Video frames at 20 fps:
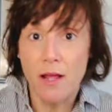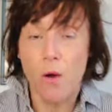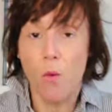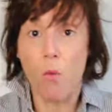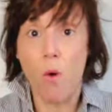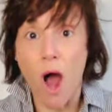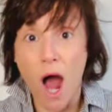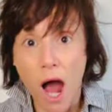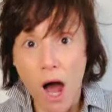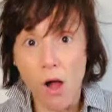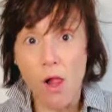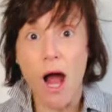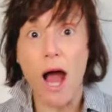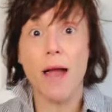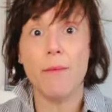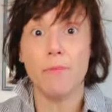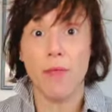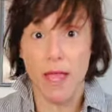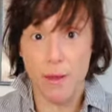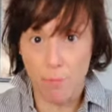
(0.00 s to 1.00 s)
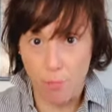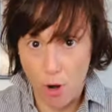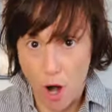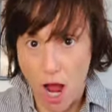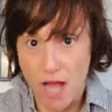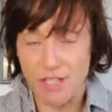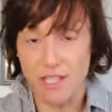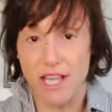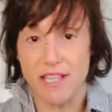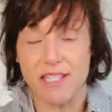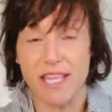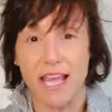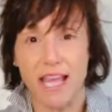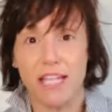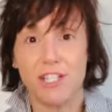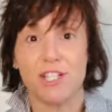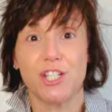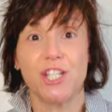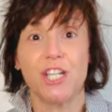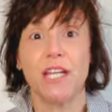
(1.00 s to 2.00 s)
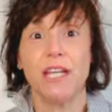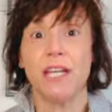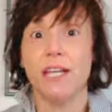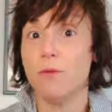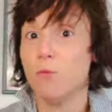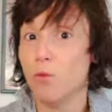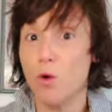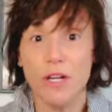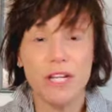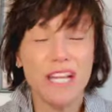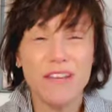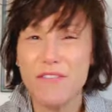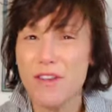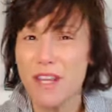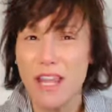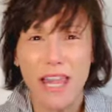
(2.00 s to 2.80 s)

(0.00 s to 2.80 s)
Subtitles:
while I'm like processing. And she wouldn't even,